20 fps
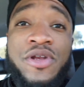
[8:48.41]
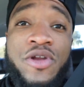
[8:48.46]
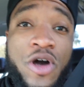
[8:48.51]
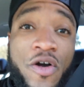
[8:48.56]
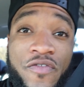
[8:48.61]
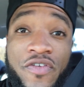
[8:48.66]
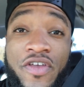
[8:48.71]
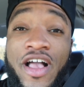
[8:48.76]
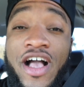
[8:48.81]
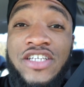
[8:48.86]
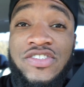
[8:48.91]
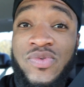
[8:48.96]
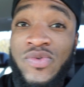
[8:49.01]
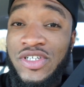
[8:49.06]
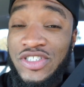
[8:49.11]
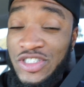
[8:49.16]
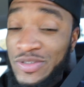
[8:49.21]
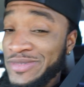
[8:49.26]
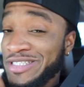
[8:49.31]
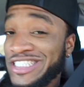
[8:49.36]
me know if you guys
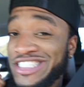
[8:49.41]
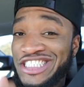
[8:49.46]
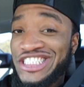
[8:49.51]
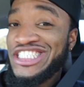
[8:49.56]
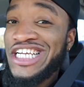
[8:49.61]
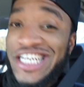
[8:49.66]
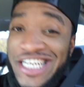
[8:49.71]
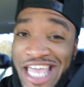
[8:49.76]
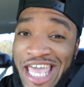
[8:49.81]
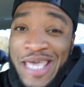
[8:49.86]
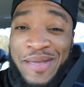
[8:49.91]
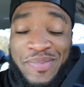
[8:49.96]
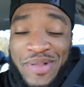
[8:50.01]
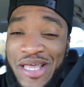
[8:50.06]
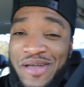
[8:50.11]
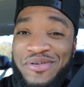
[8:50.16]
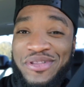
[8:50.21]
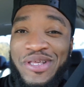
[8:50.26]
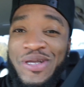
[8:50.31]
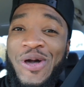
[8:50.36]
want some legit
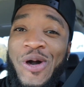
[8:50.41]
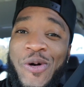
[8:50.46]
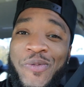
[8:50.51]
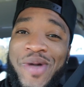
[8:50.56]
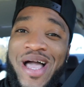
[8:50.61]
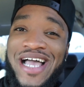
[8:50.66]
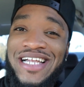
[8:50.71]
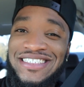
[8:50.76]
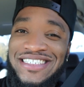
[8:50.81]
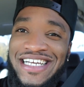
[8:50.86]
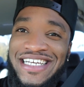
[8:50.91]
gameplay with a gold match,